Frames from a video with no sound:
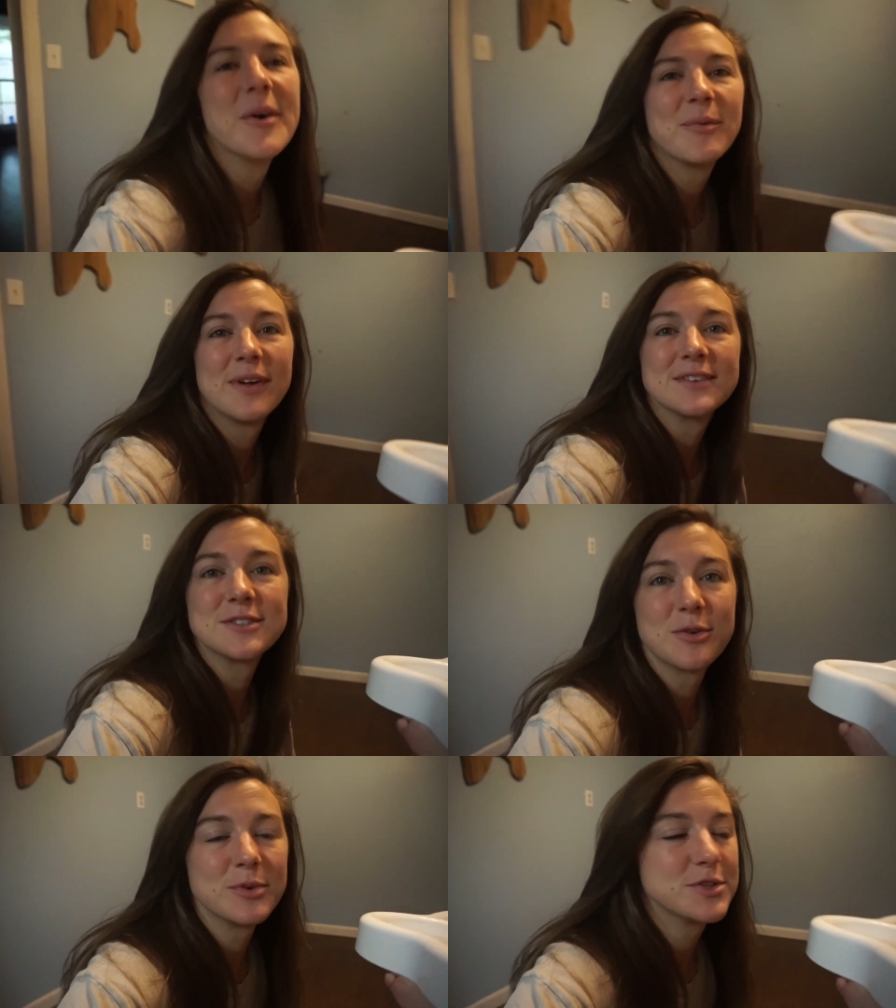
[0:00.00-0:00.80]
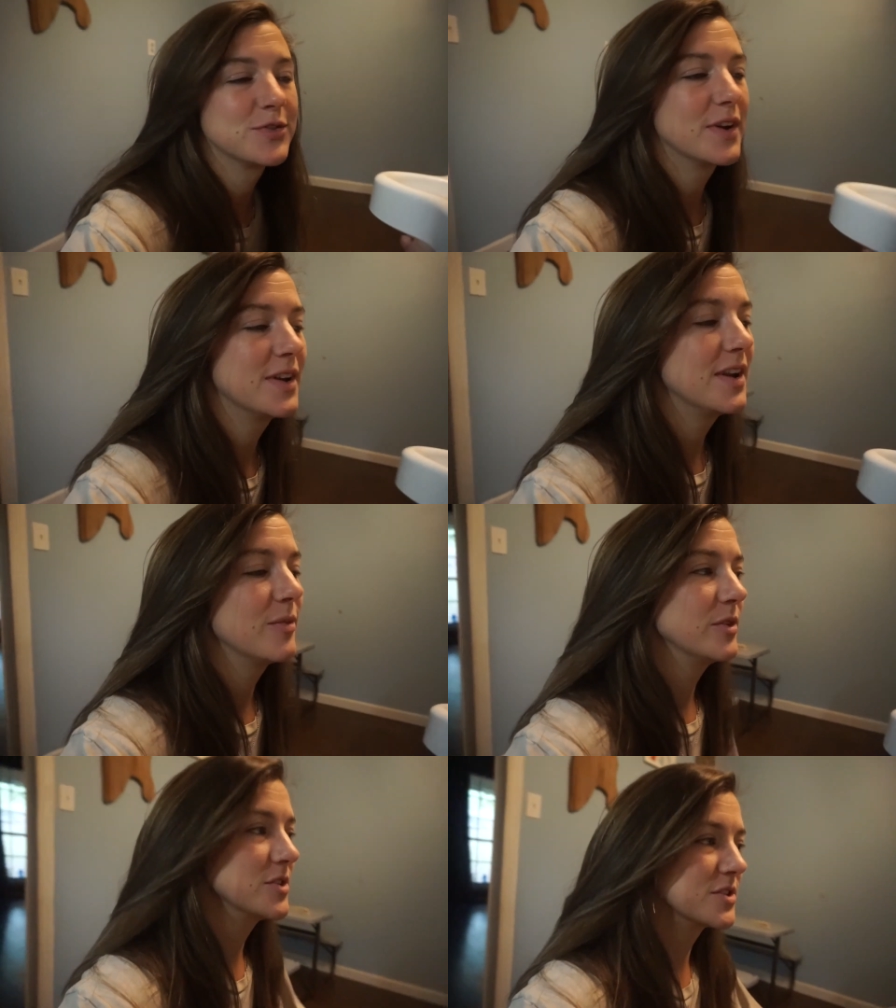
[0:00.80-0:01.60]
We had so much fun and
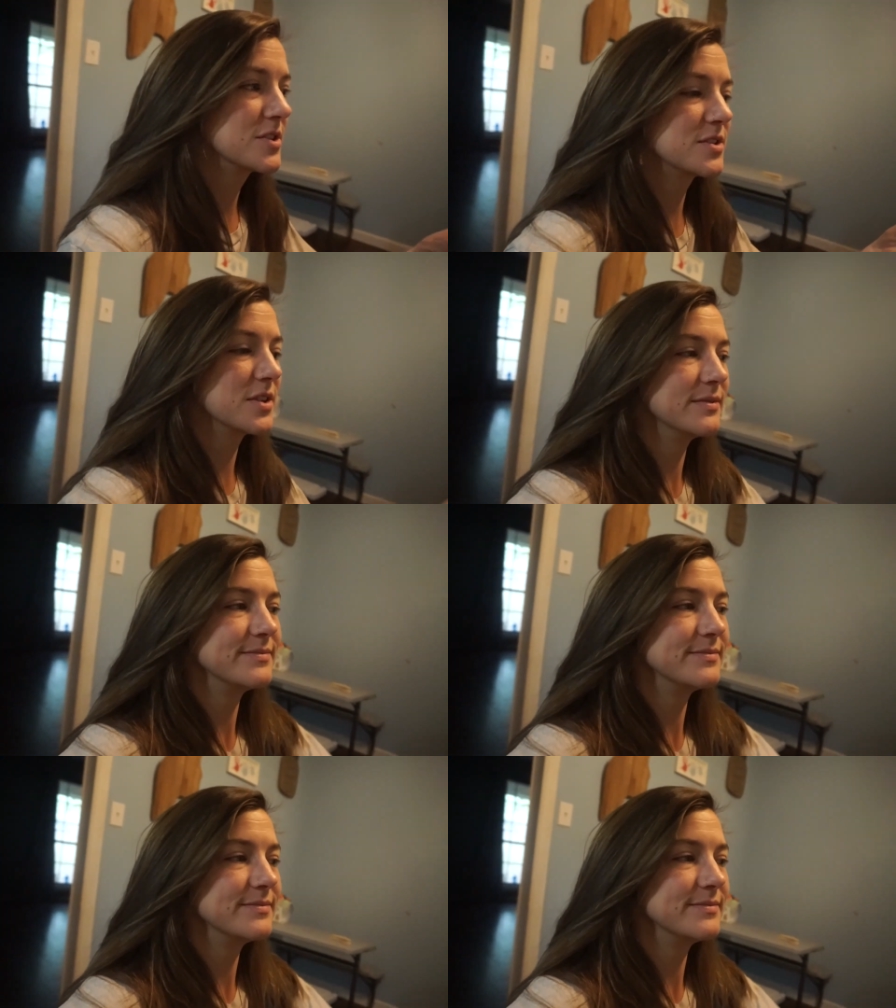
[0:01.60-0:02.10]
we just